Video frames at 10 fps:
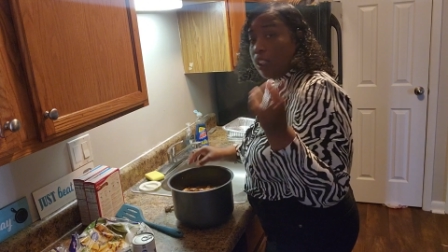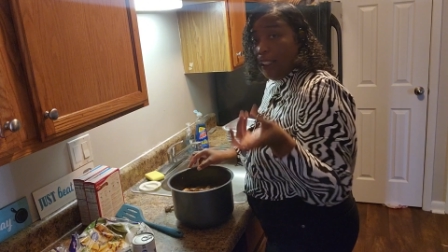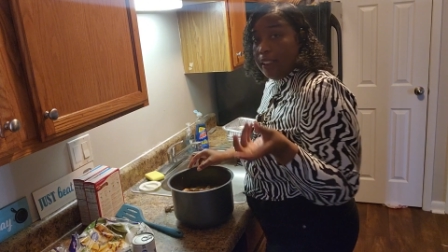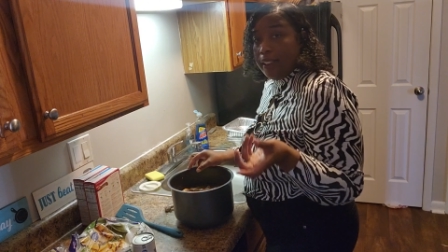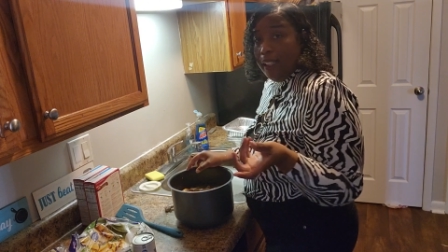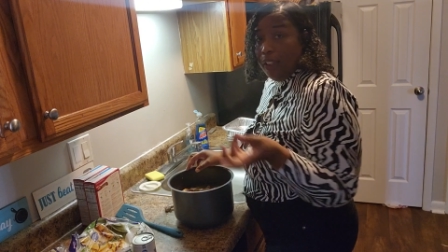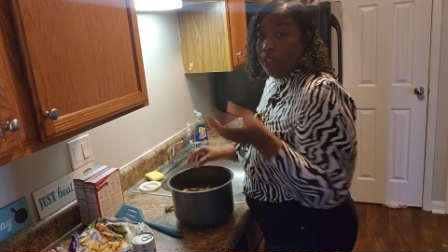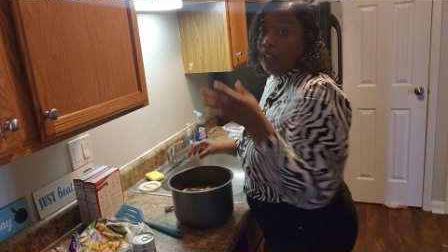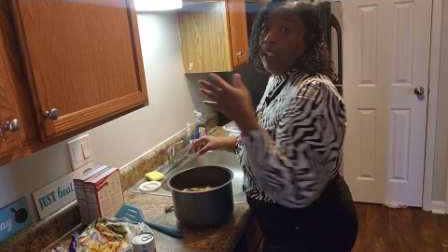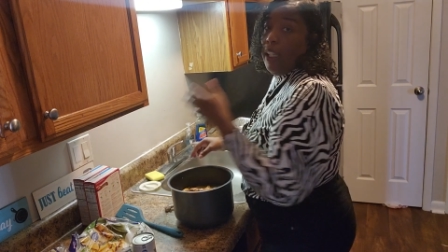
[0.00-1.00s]
chicken
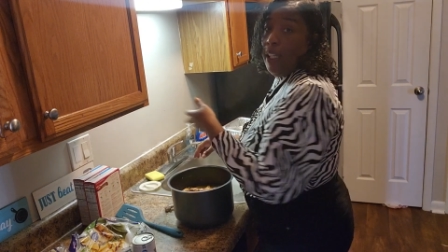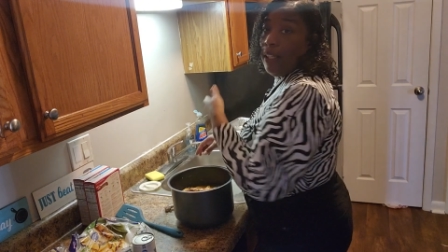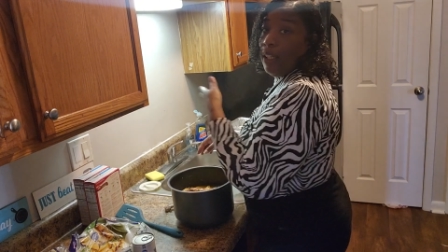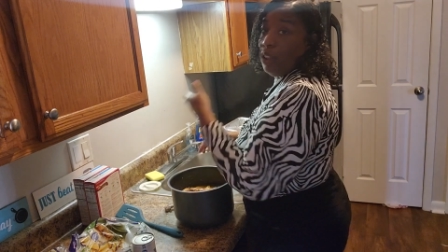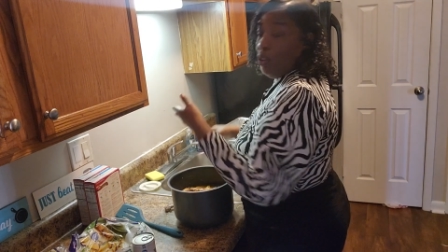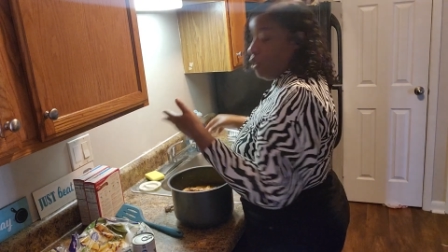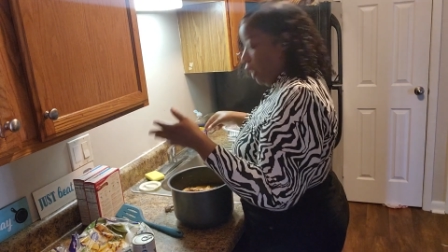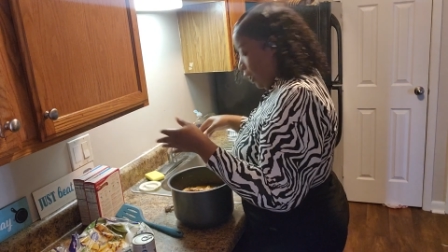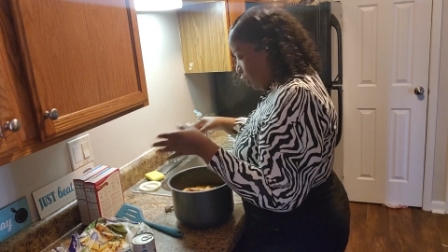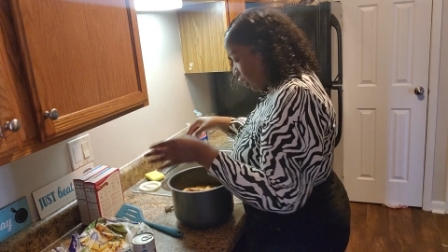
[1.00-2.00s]
tenders and I use like